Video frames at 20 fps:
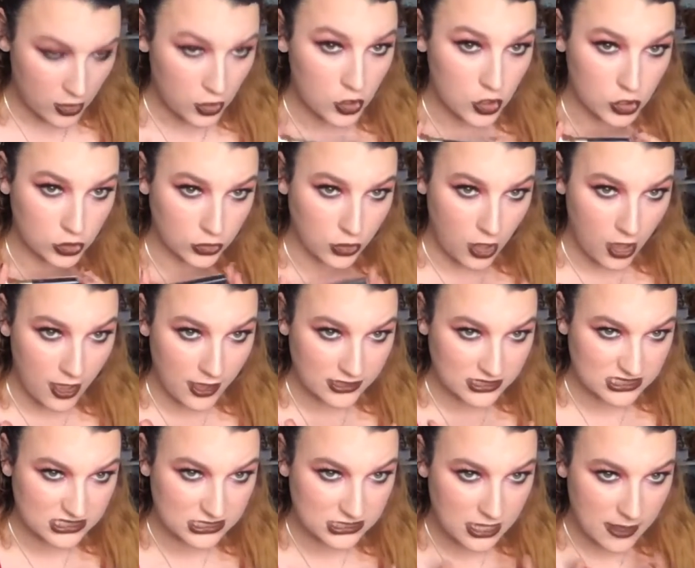
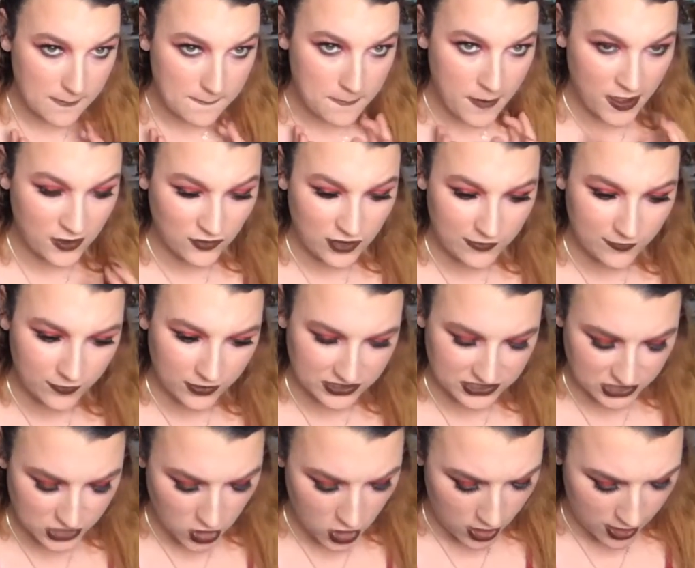gloss by Jeffree
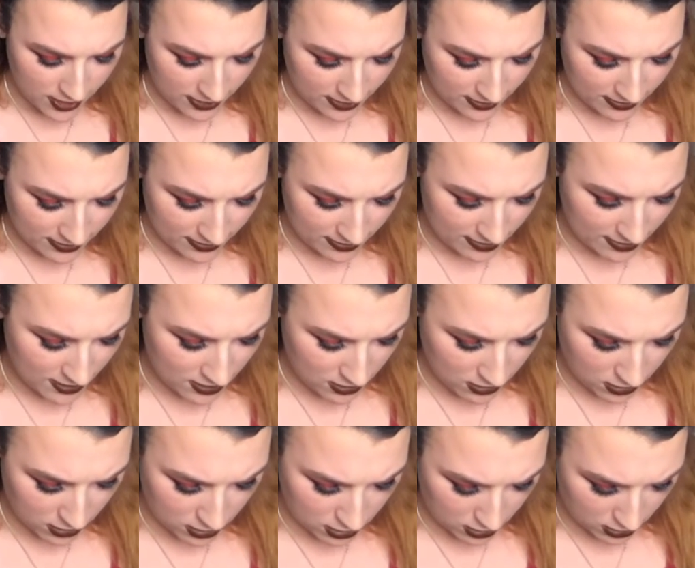Star, and this is the
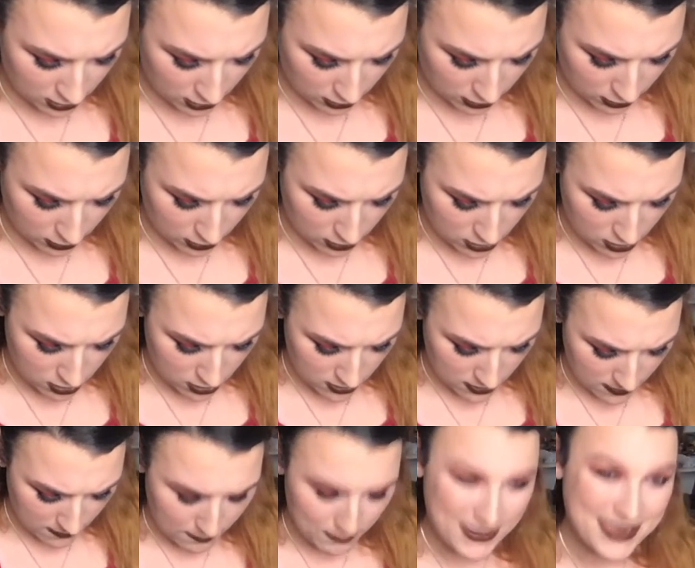color
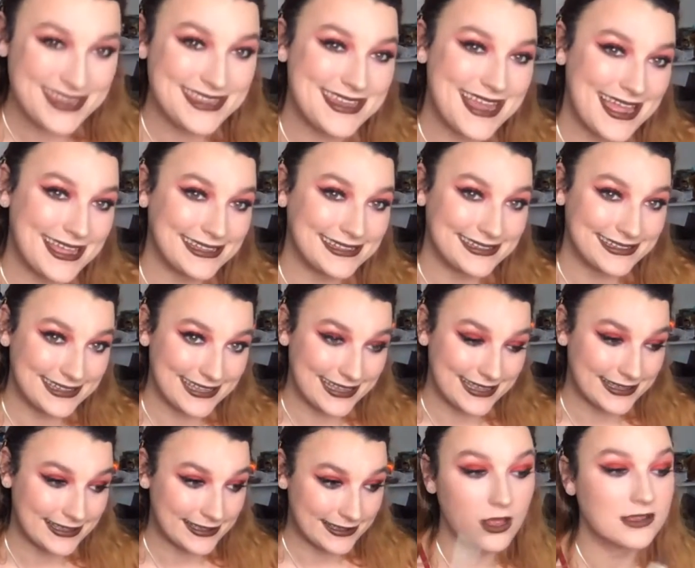Midnight
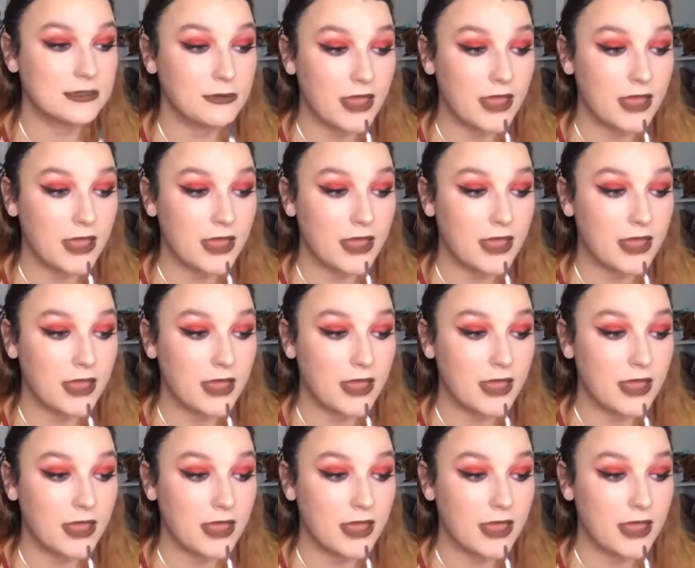Lick.